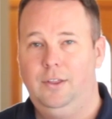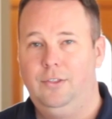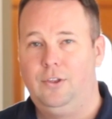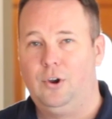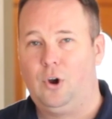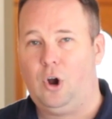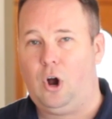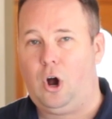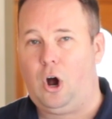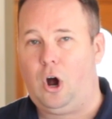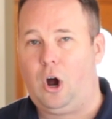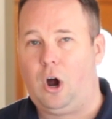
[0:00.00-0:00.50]

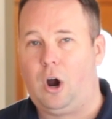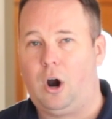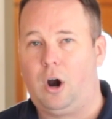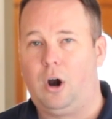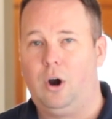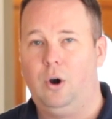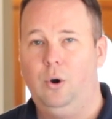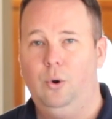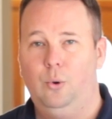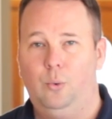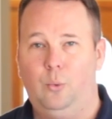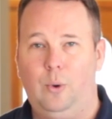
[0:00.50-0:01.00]
There
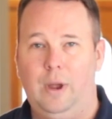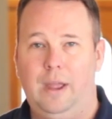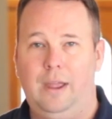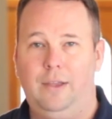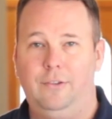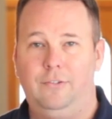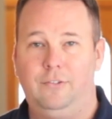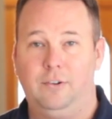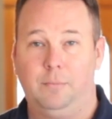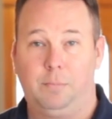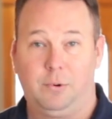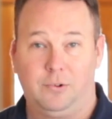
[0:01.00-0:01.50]
are
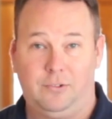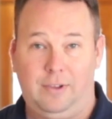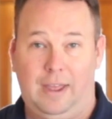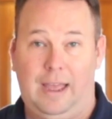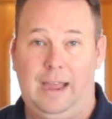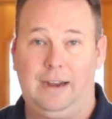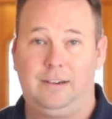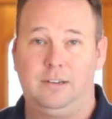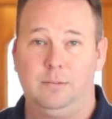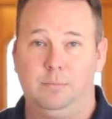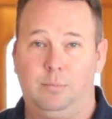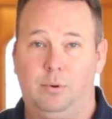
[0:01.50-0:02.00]
ways to
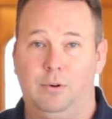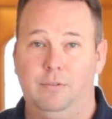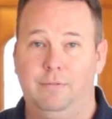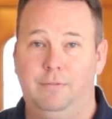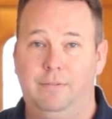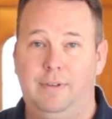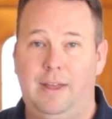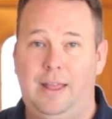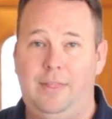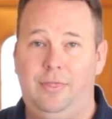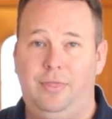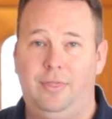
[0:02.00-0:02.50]
protect and
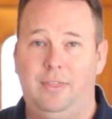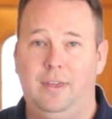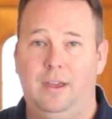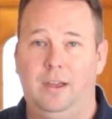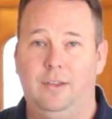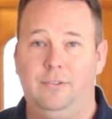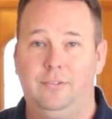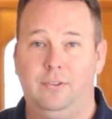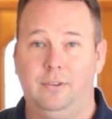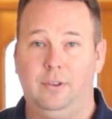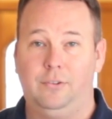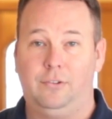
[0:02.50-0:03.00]
prevent
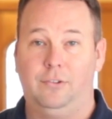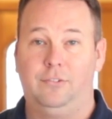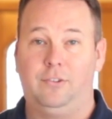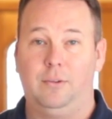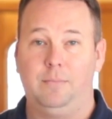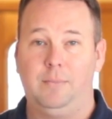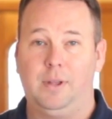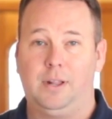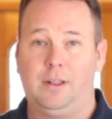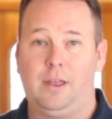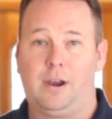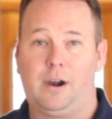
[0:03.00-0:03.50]
this, and this is
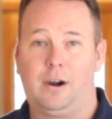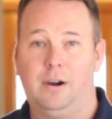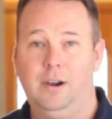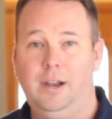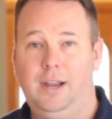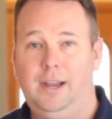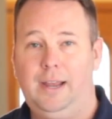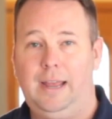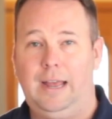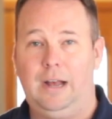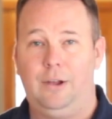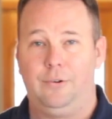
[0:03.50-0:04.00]
something that our
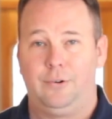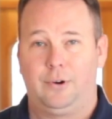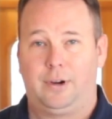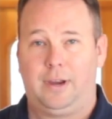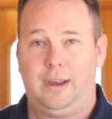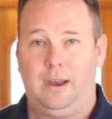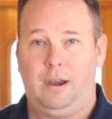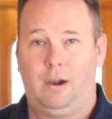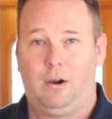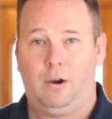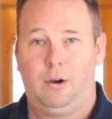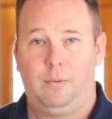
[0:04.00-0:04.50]
elder
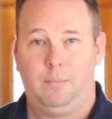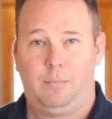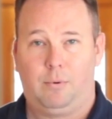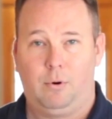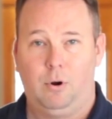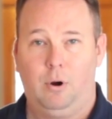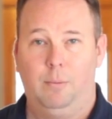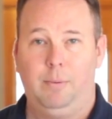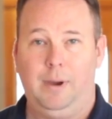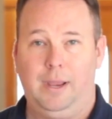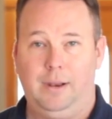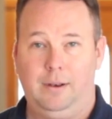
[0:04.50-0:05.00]
care and
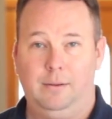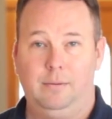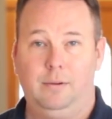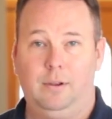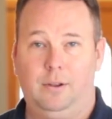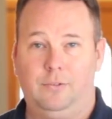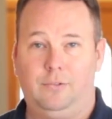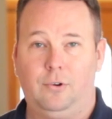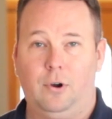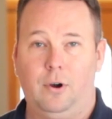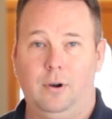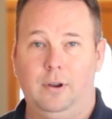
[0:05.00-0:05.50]
probate
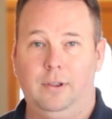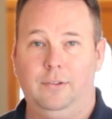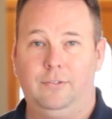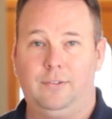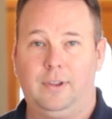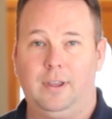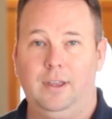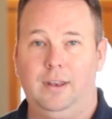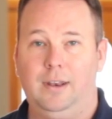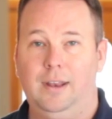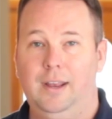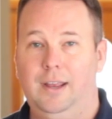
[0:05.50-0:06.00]

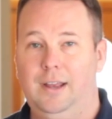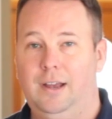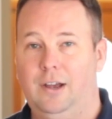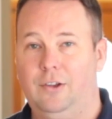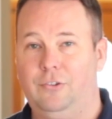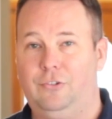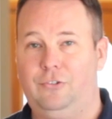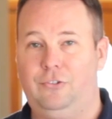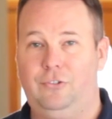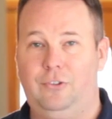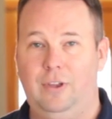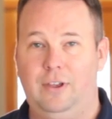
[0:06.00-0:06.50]
attorneys can
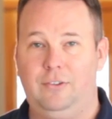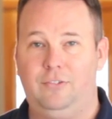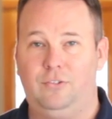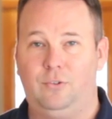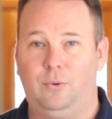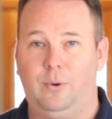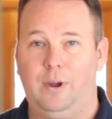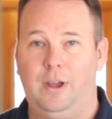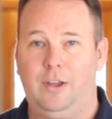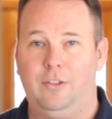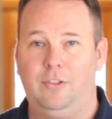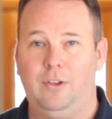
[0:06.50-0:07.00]

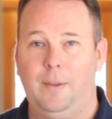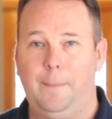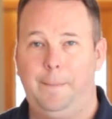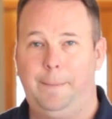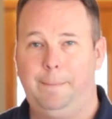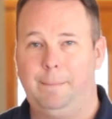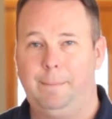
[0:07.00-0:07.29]
assist with.